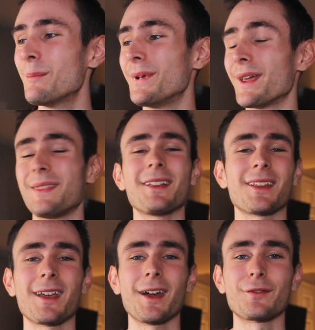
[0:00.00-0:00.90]
But yeah, thanks
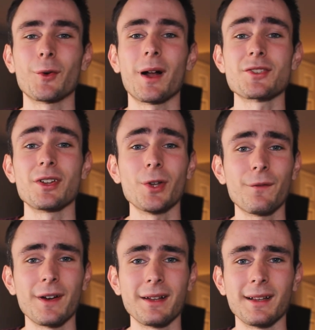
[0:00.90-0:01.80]
again guys for watching. Don't
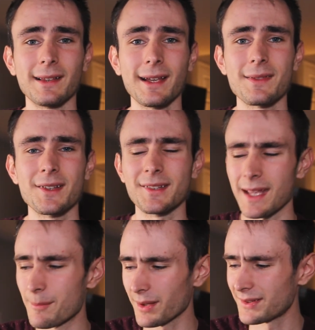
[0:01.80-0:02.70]
forget to lick the
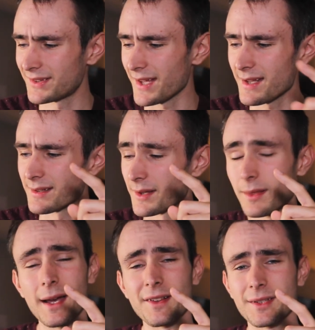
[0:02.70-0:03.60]
stamp, send
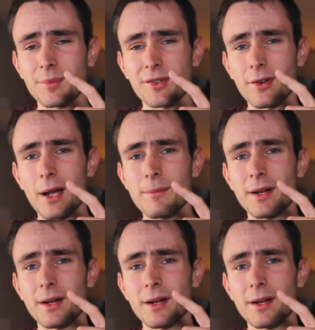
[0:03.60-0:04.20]
that subscribe